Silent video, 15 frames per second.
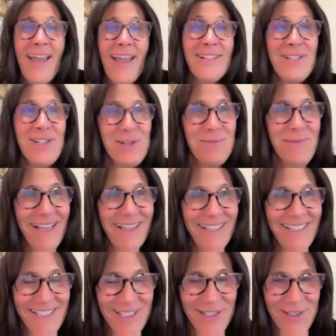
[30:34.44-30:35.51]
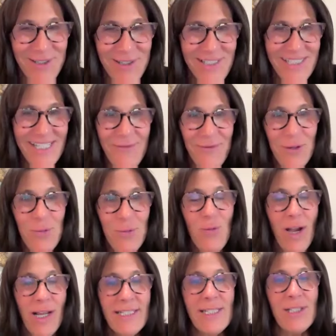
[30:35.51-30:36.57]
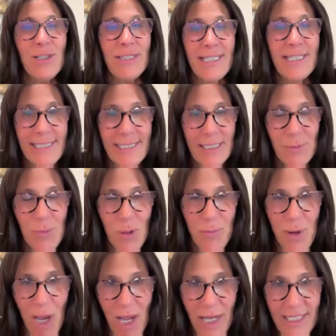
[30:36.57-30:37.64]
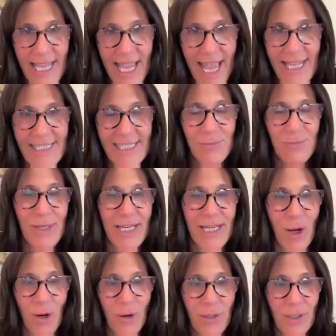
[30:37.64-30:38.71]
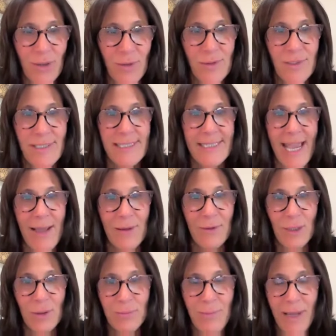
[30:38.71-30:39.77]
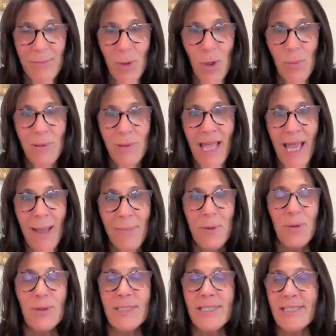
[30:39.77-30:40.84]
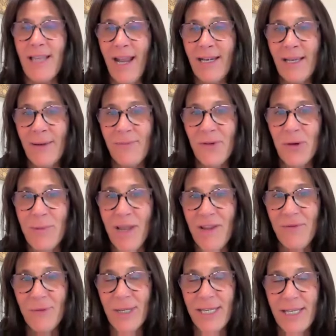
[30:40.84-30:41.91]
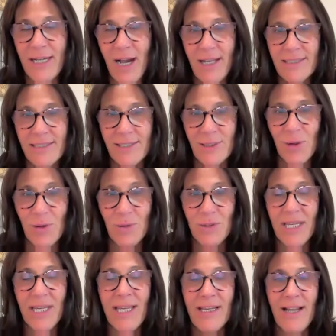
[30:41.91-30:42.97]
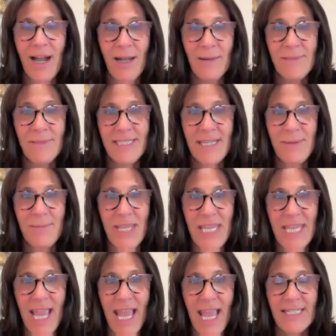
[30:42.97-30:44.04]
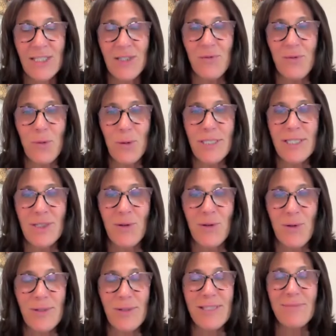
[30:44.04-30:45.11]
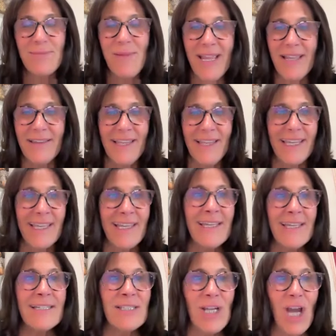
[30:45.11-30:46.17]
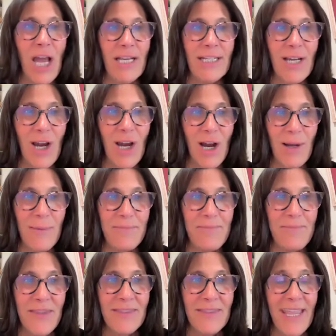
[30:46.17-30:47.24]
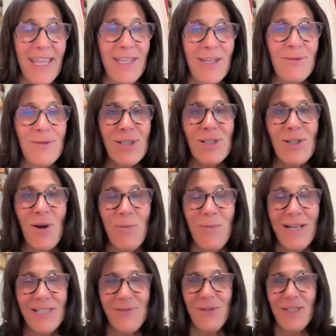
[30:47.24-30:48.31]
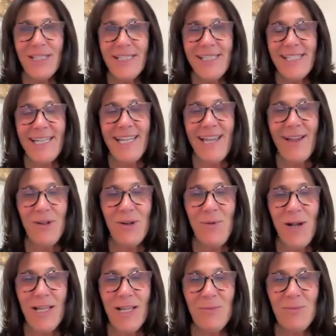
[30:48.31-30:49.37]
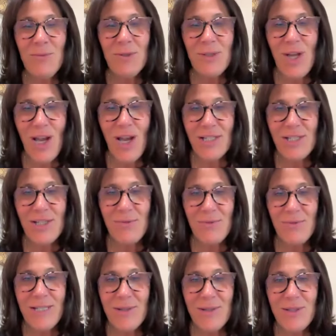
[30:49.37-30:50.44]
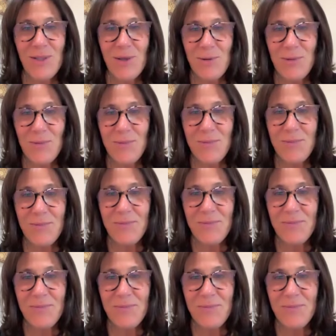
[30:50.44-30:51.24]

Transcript: And to my listeners, if you want to listen to more podcasts, read articles, download my mobile app, or sign up for my free consult, come see me at divorcedgirlsmiling.com. Thank you so much for listening, everyone. We'll talk to you real soon.